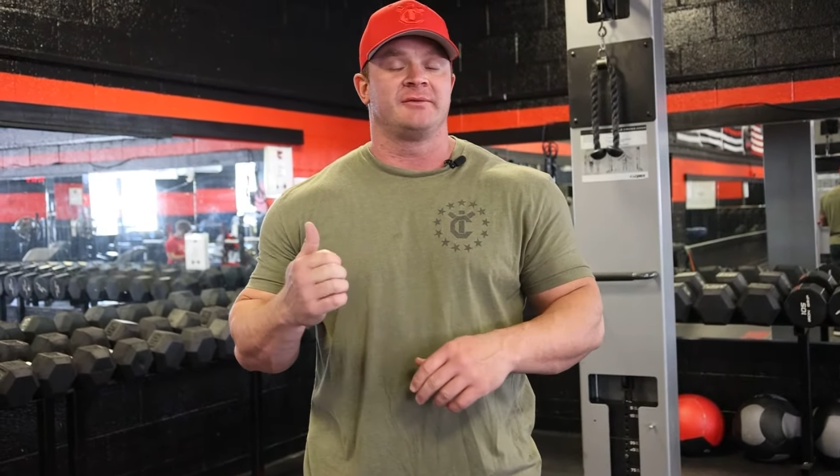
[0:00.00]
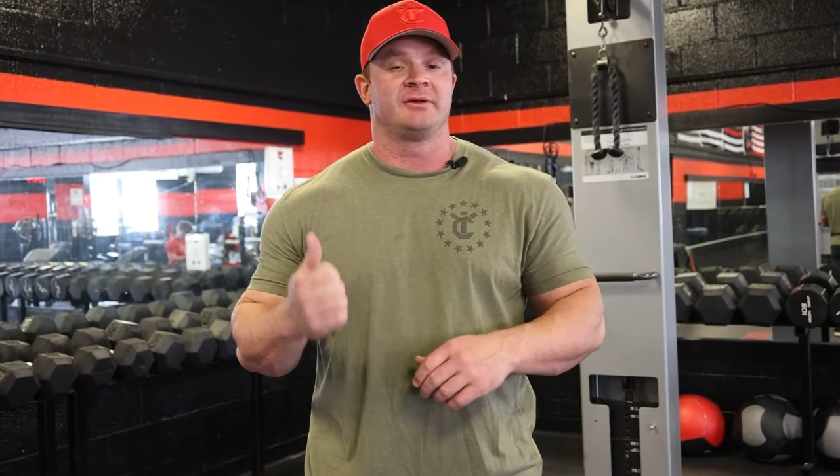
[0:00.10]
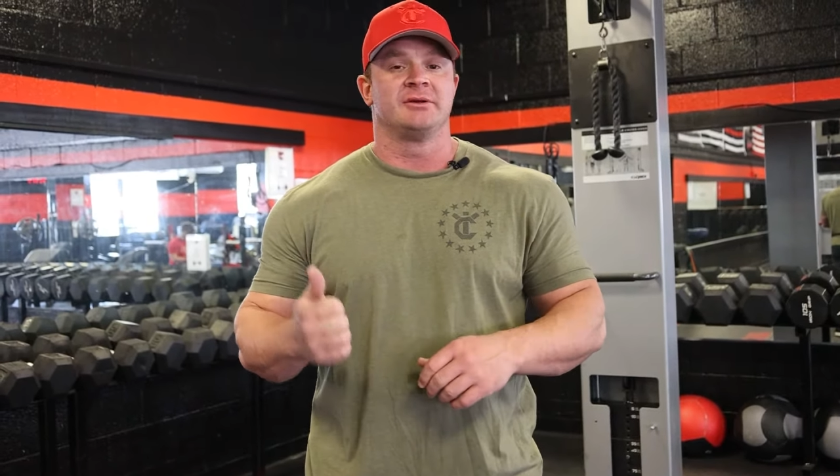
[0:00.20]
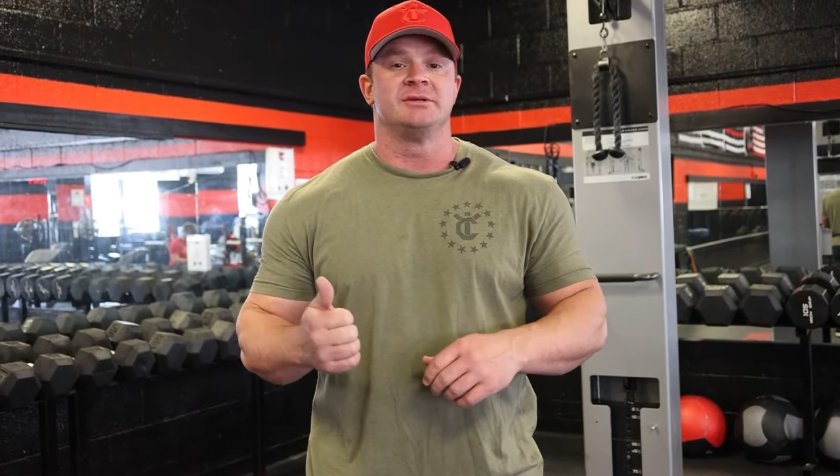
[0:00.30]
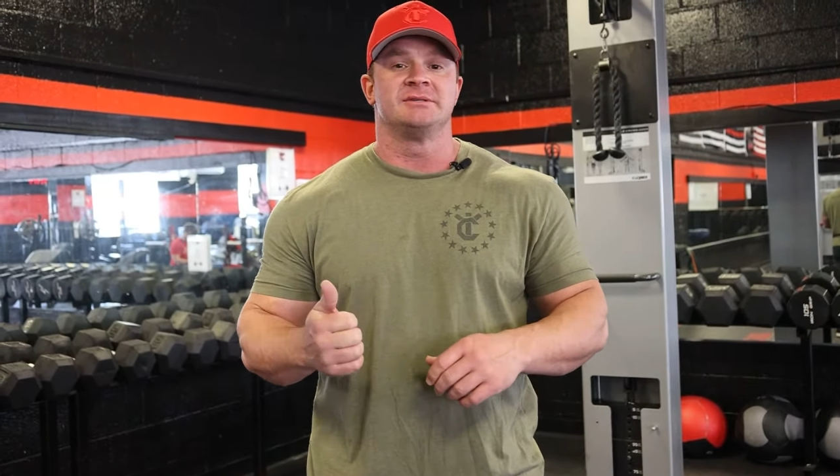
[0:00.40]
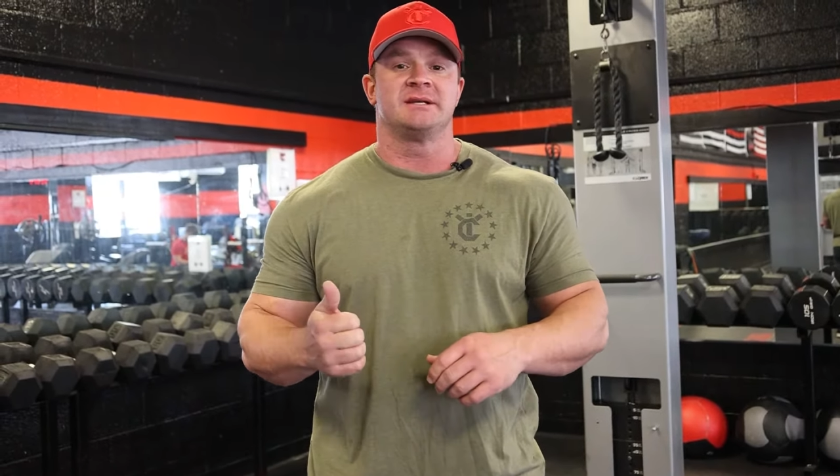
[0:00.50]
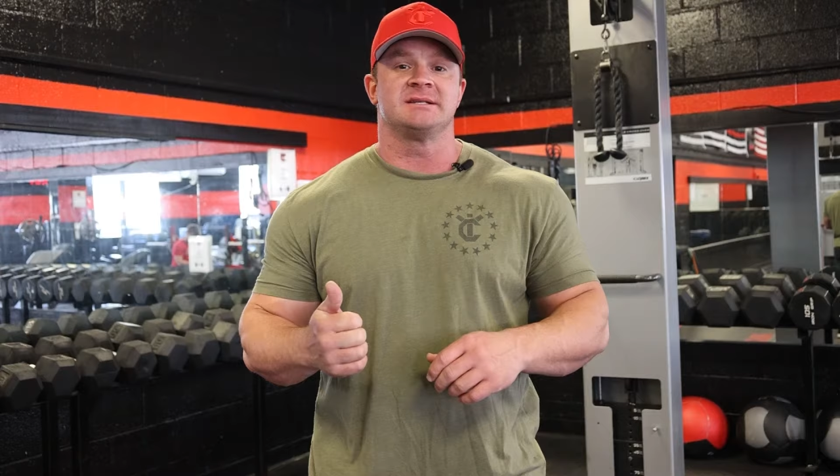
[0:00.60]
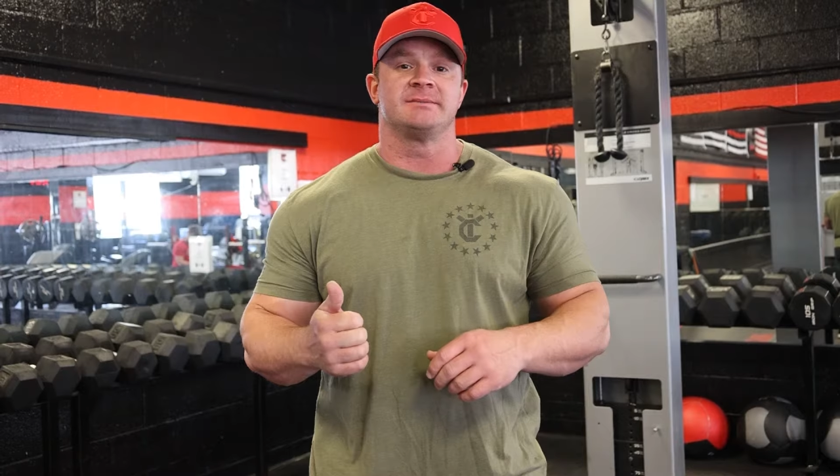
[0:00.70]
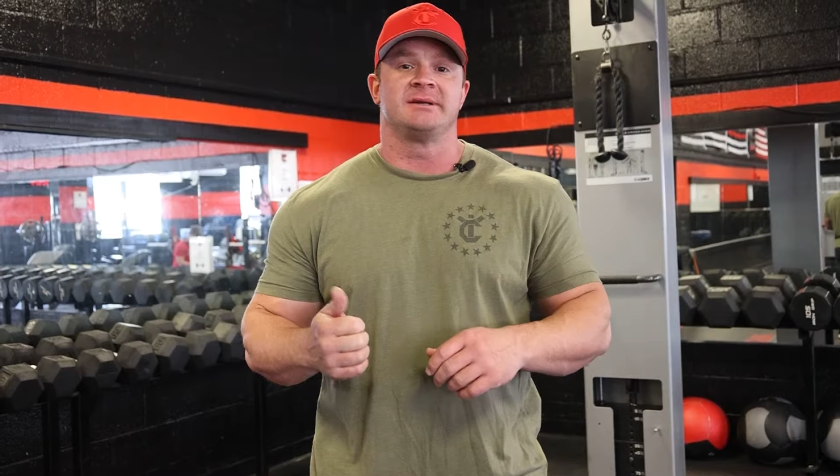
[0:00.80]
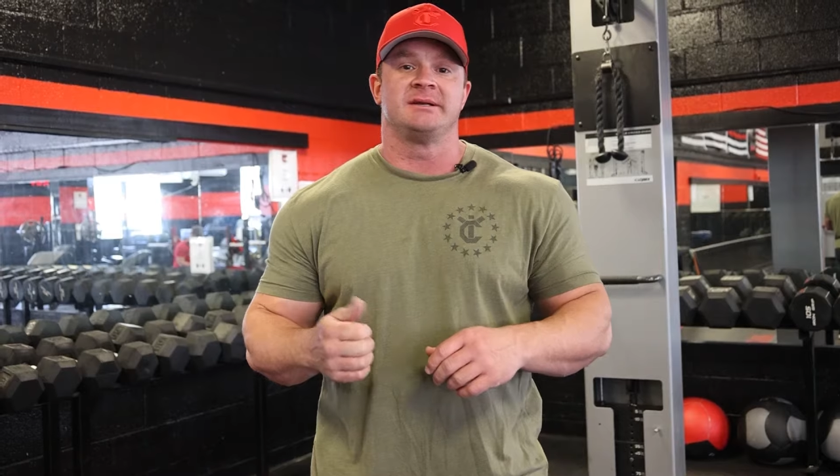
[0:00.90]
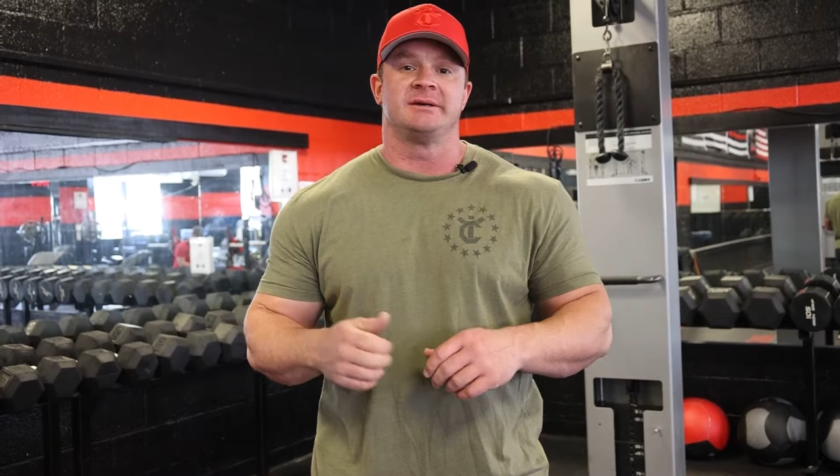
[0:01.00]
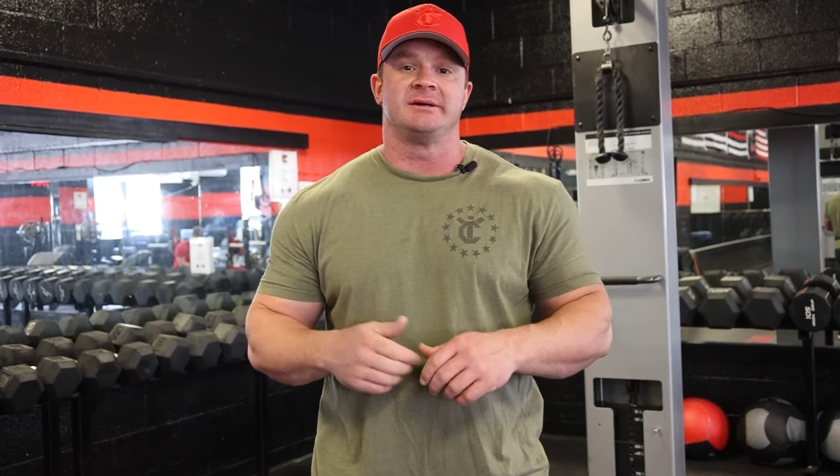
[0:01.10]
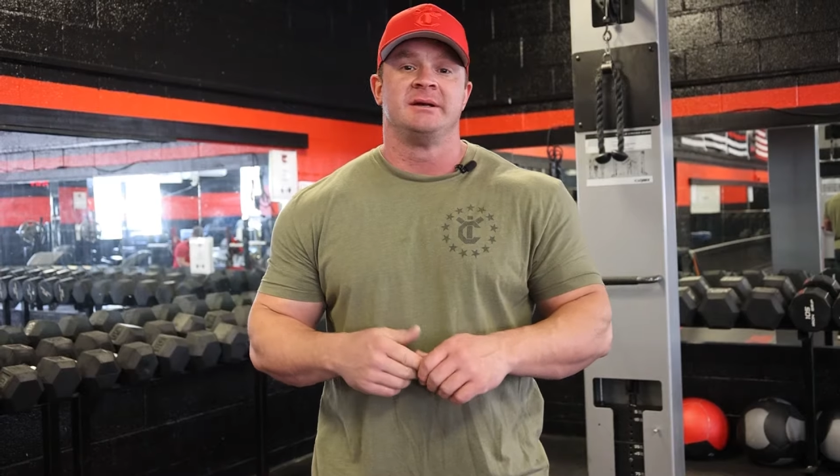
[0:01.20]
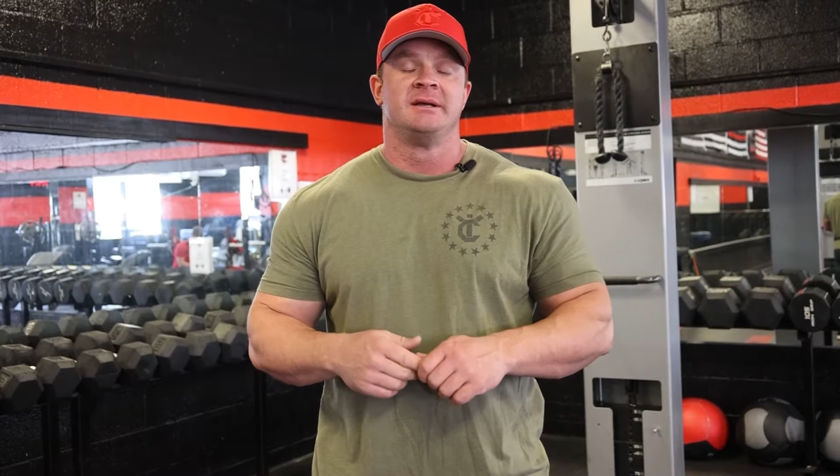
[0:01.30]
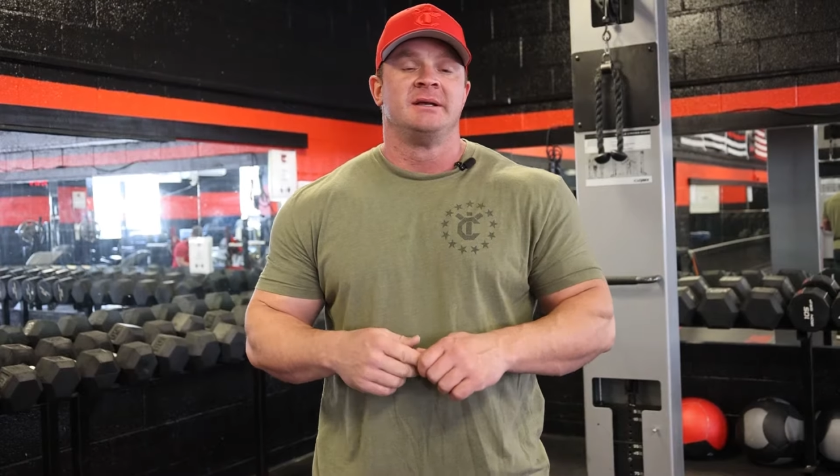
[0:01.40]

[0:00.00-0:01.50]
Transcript: If you're going to use it as a beginner,